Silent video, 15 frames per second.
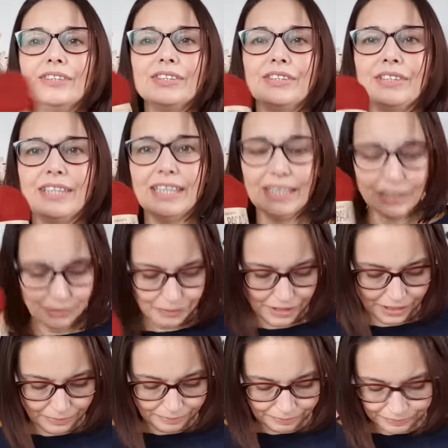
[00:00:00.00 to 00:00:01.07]
to this
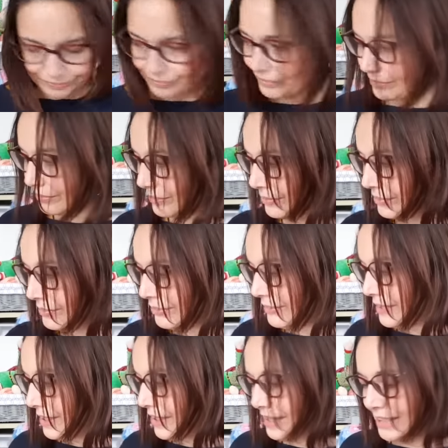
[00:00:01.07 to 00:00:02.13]
one.
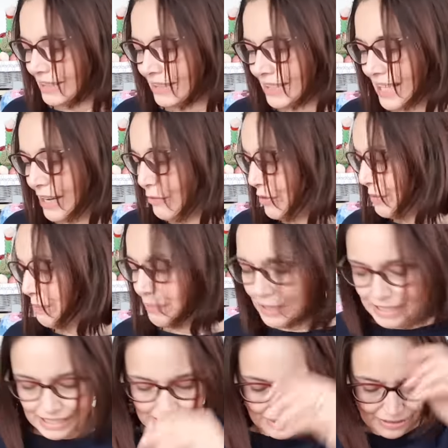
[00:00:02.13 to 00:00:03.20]
So that would
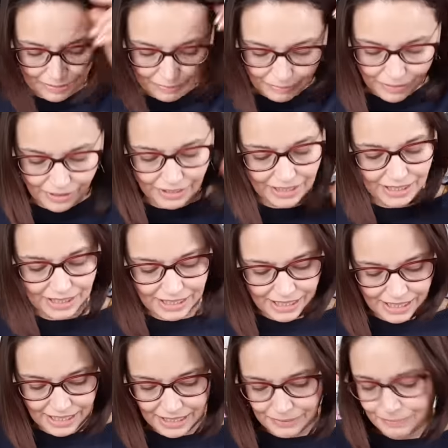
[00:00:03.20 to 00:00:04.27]
be my
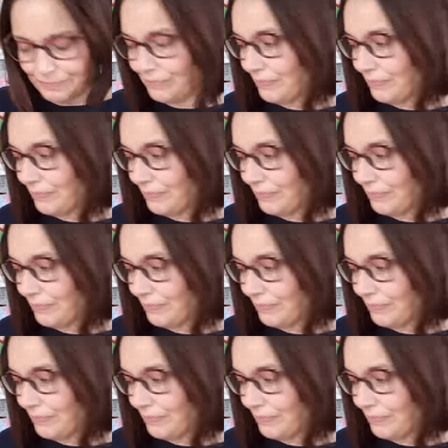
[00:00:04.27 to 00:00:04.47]
C,